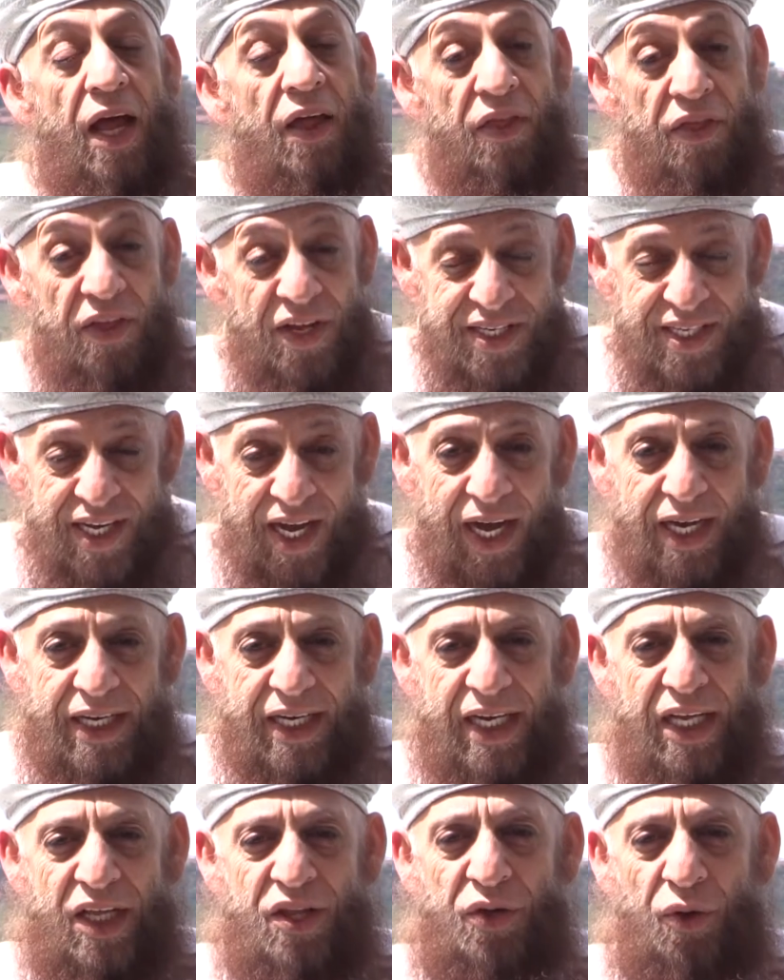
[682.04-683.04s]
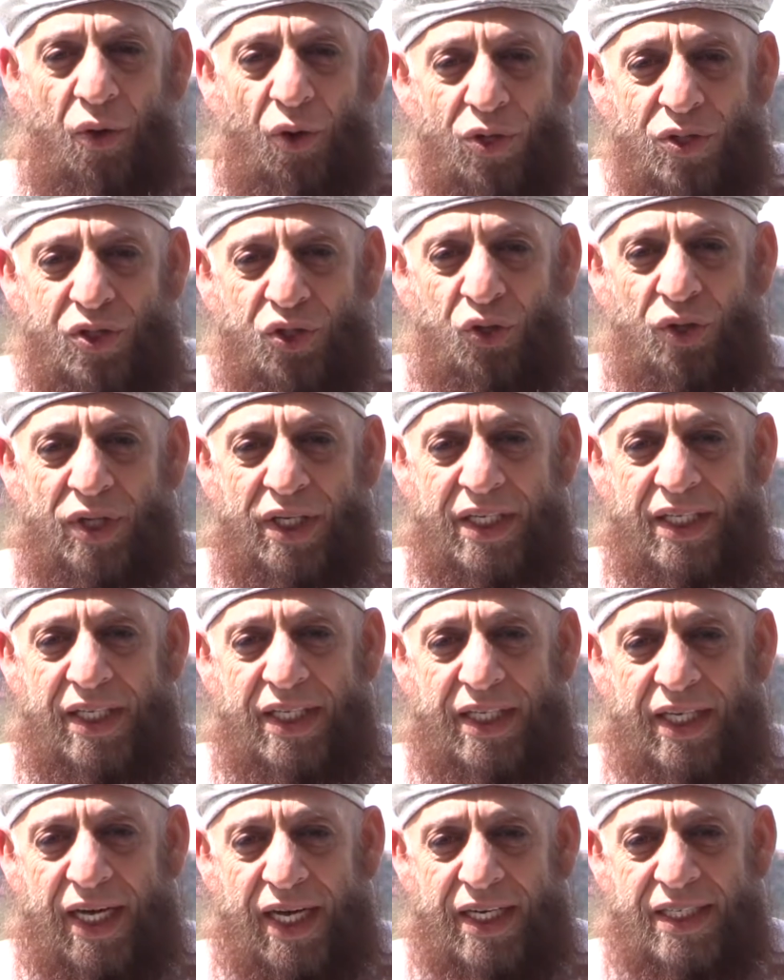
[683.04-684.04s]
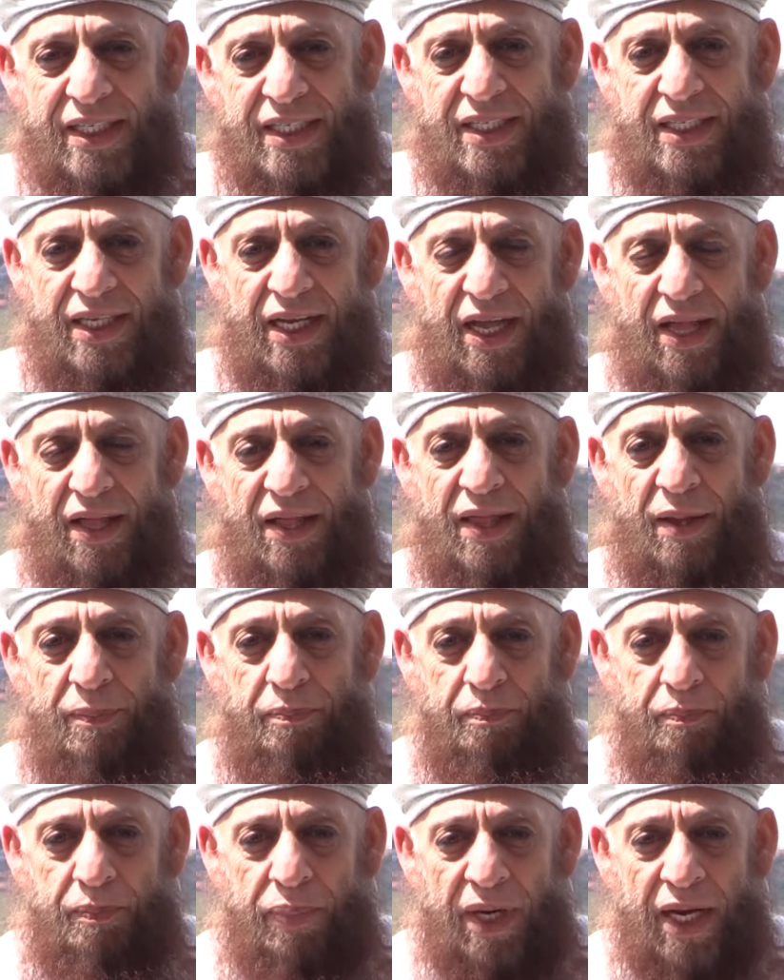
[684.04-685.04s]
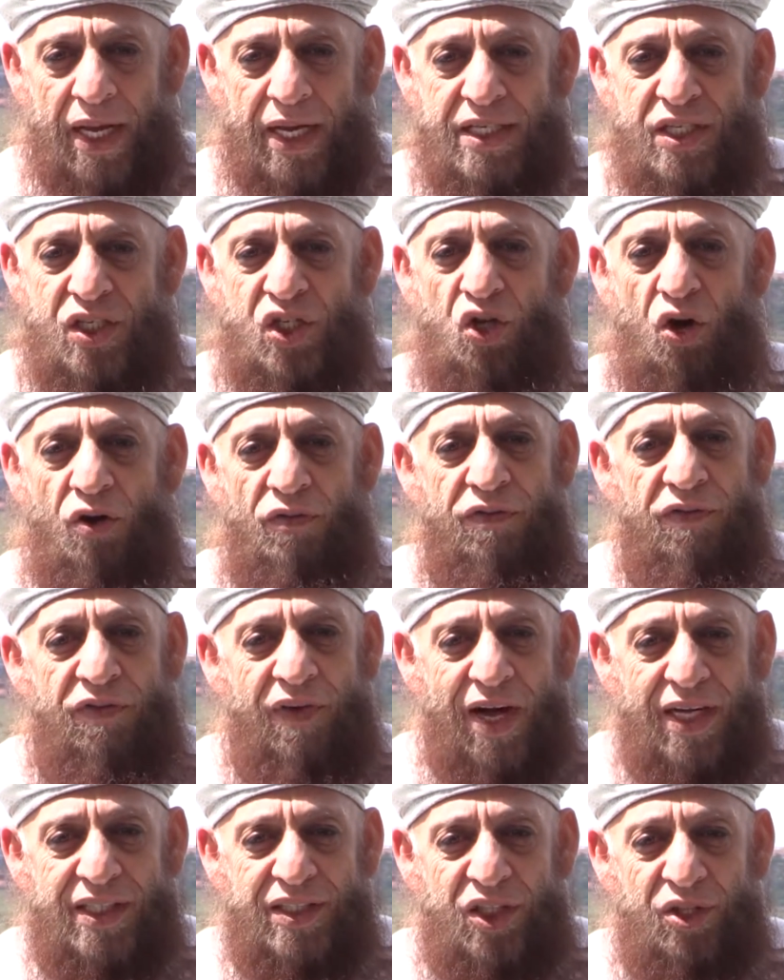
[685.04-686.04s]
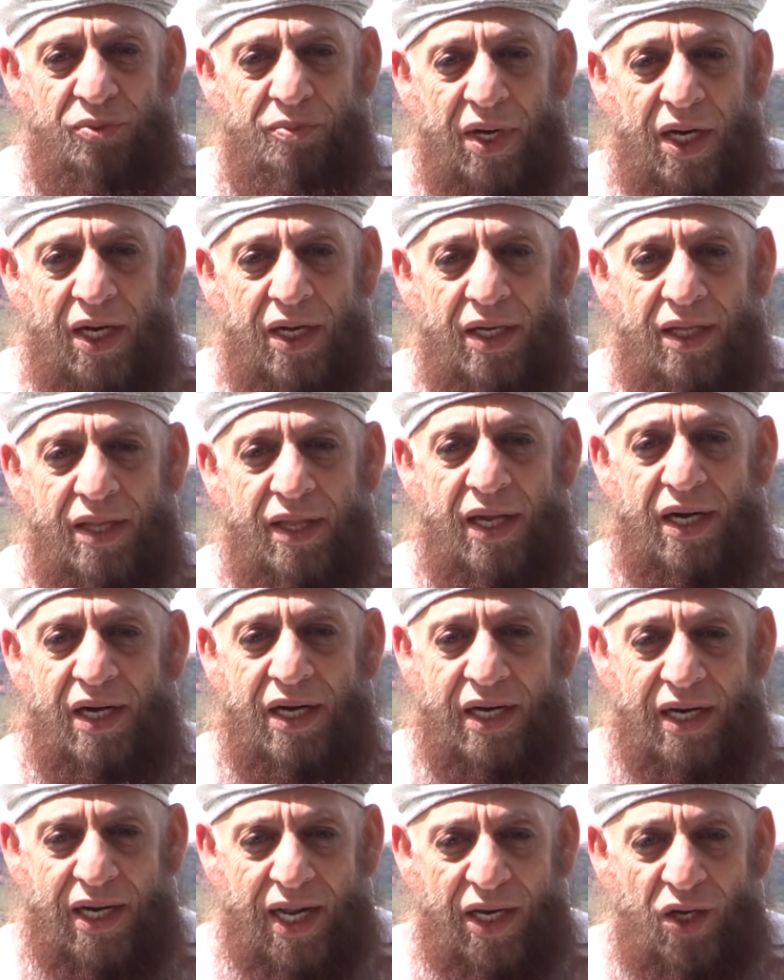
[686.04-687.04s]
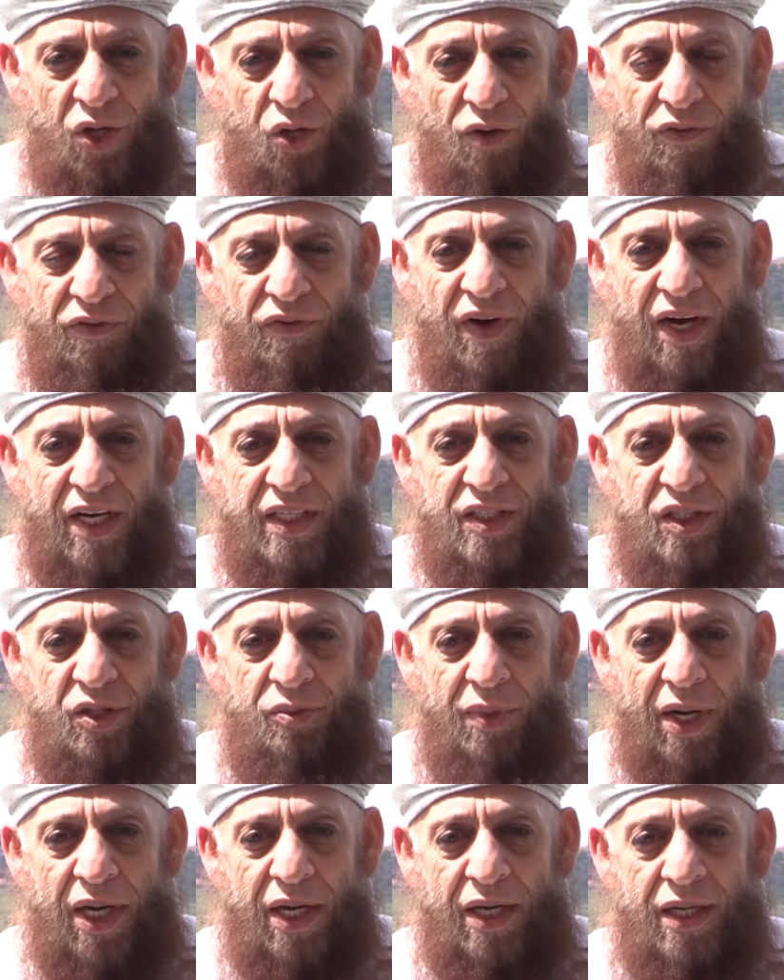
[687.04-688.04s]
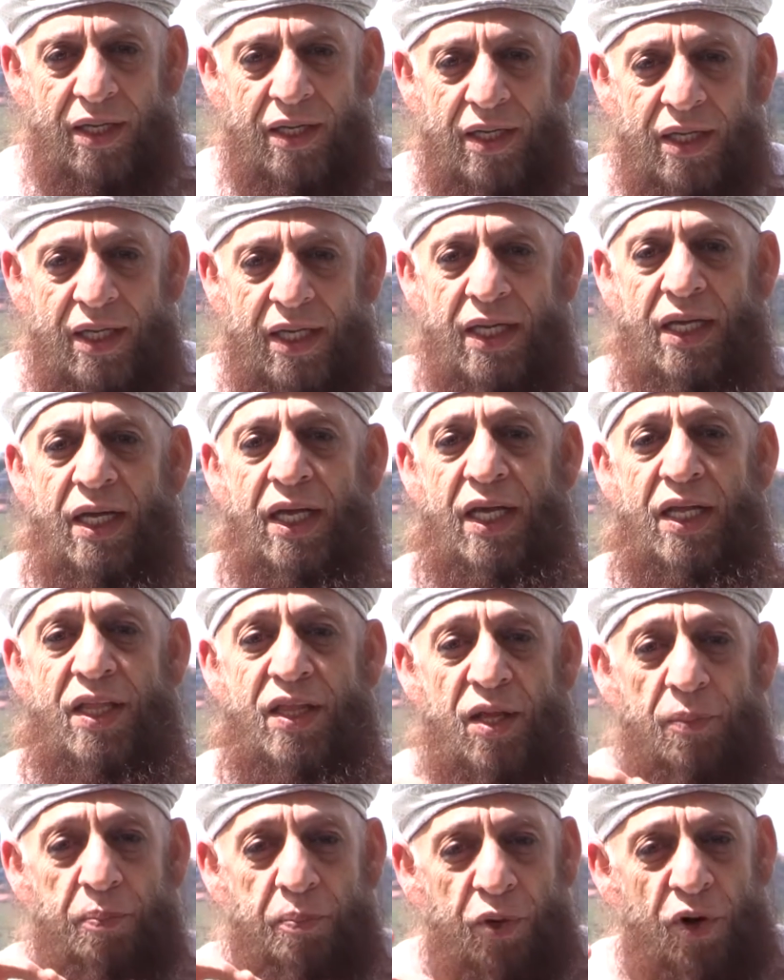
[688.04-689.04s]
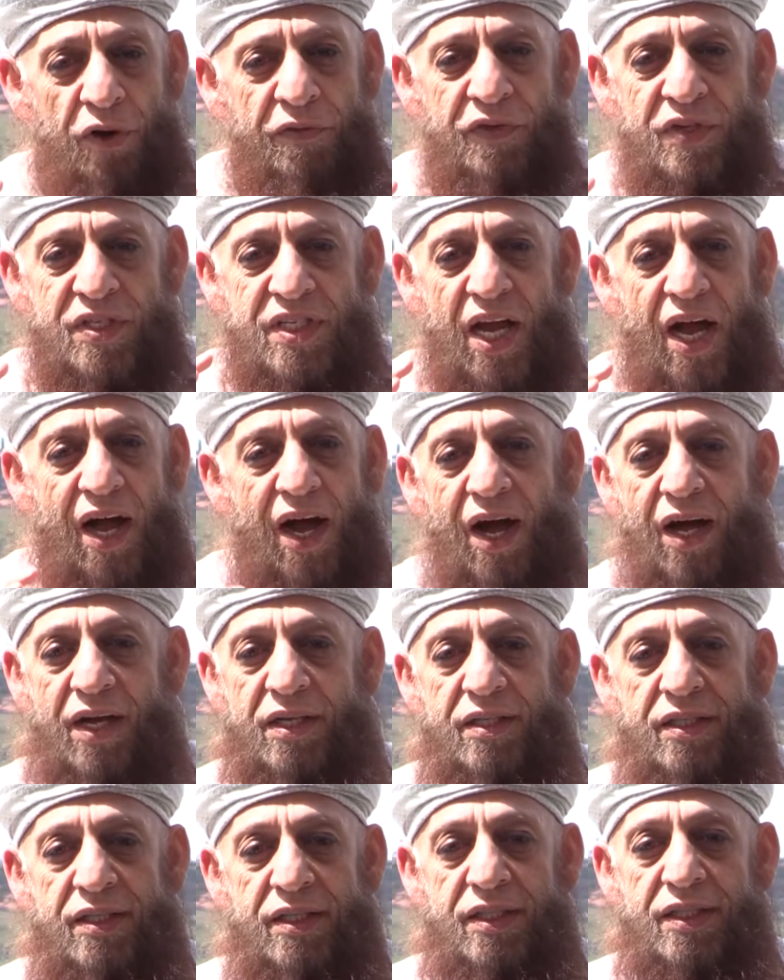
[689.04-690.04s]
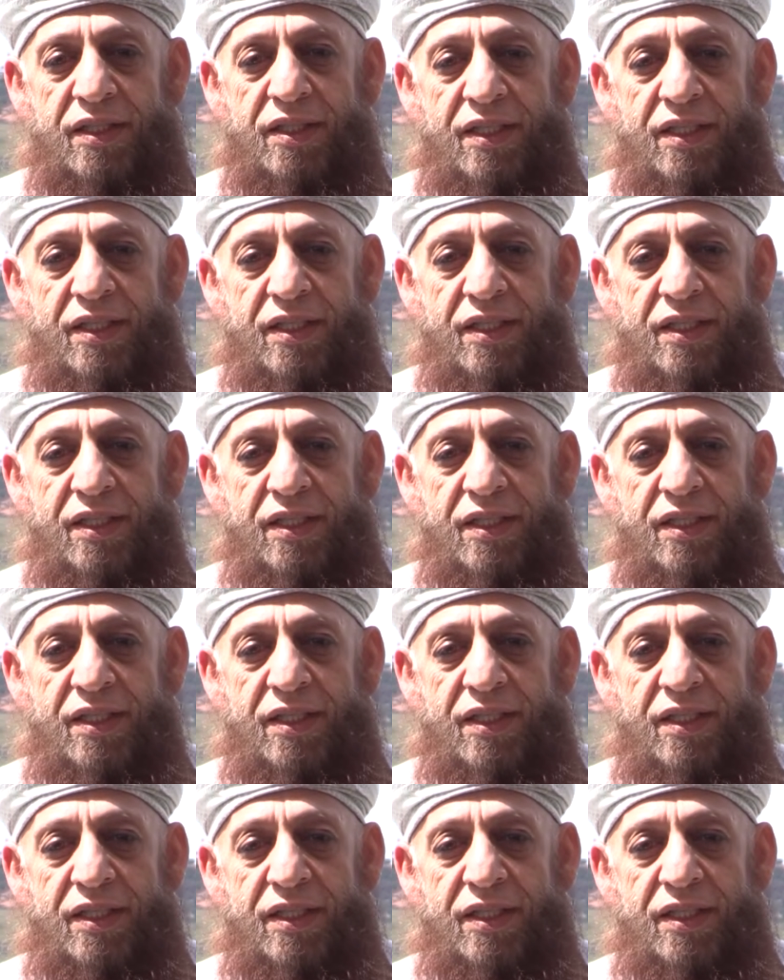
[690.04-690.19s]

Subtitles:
This hadith also indicates the place of Fatima, the rank of Fatima in the Prophet's heart,